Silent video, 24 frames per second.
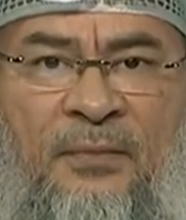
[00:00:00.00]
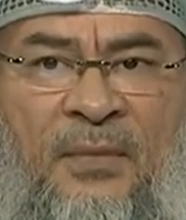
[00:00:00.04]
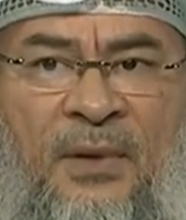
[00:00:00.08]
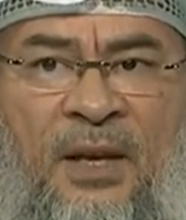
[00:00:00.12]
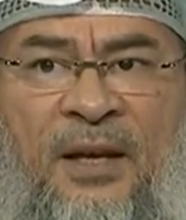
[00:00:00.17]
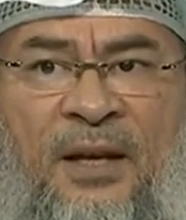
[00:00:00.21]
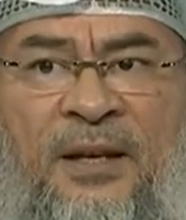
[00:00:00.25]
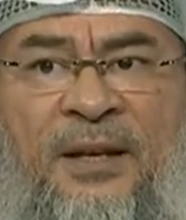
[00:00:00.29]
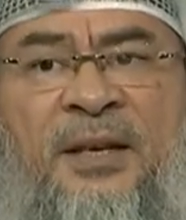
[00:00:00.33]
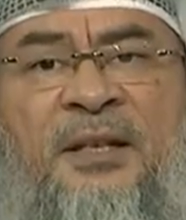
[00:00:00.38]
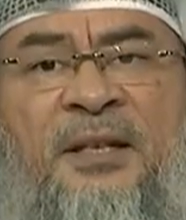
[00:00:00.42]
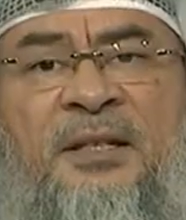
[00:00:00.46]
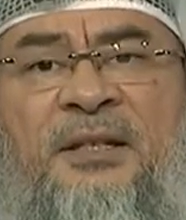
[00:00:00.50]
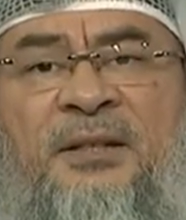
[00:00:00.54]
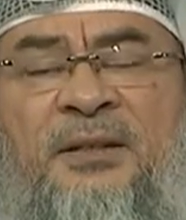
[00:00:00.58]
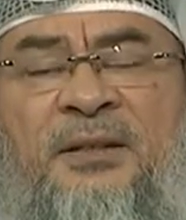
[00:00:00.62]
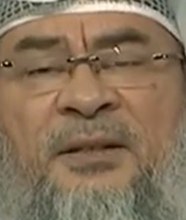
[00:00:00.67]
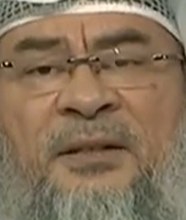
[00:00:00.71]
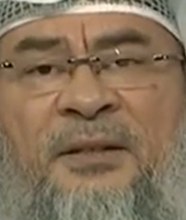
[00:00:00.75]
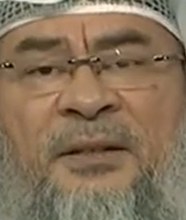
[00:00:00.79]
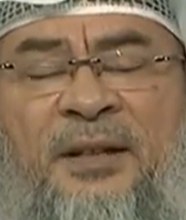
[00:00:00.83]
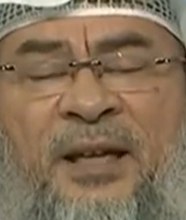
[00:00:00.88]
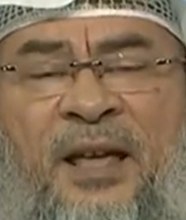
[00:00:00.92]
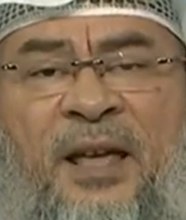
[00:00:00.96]
And his
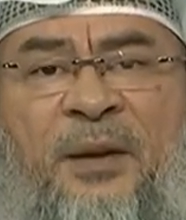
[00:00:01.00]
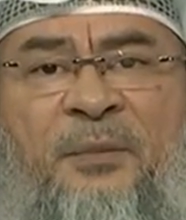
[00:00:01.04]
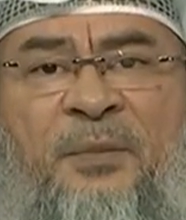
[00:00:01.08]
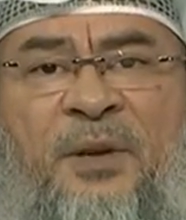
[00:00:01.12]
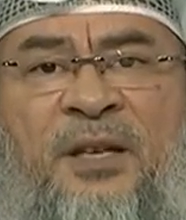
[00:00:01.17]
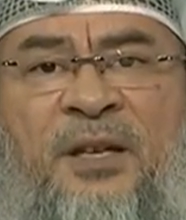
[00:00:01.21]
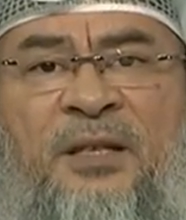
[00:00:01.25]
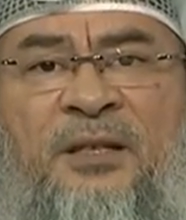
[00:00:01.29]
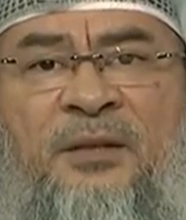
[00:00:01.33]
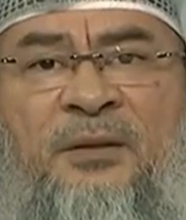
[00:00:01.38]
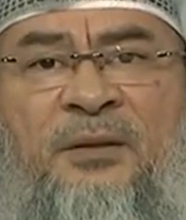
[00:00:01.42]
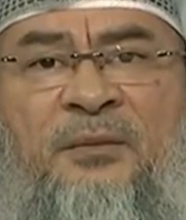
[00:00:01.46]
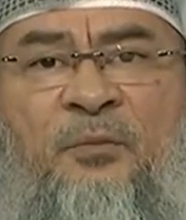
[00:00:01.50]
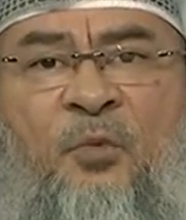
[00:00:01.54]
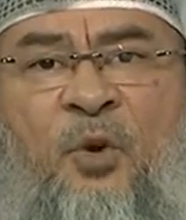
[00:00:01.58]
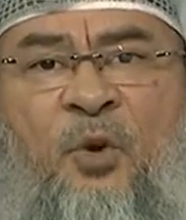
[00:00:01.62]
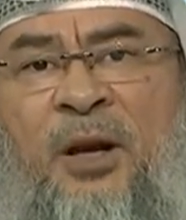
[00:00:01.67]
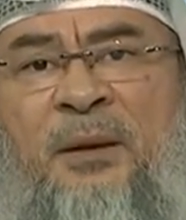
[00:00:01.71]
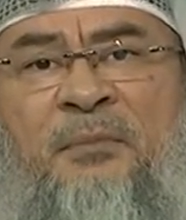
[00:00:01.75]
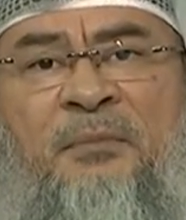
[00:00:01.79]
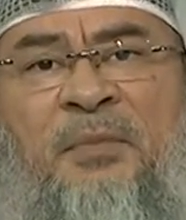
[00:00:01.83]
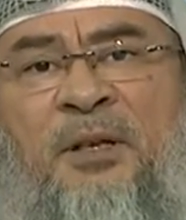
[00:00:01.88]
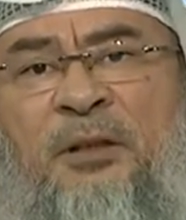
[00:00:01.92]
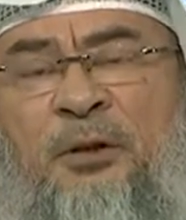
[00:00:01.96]
name is
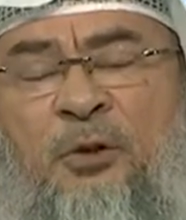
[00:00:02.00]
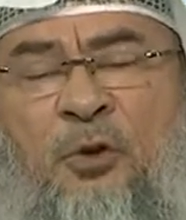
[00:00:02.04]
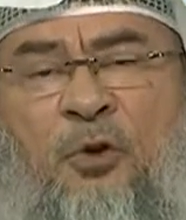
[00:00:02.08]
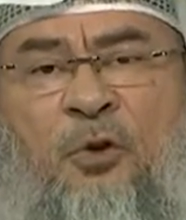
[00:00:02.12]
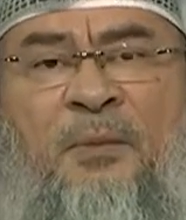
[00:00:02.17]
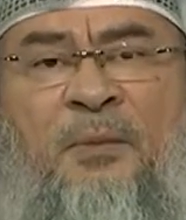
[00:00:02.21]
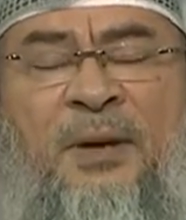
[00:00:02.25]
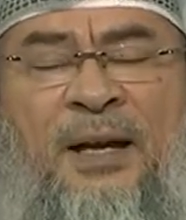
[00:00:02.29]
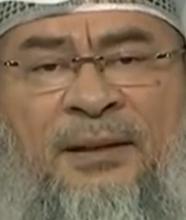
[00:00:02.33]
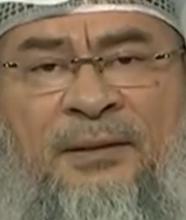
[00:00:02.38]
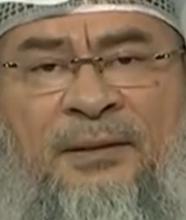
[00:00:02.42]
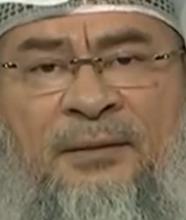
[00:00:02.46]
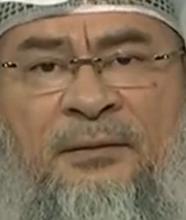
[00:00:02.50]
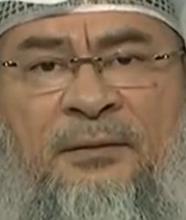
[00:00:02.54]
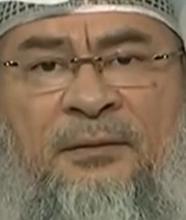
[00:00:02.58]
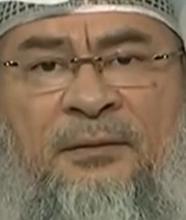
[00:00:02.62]
Muhammad Luqman.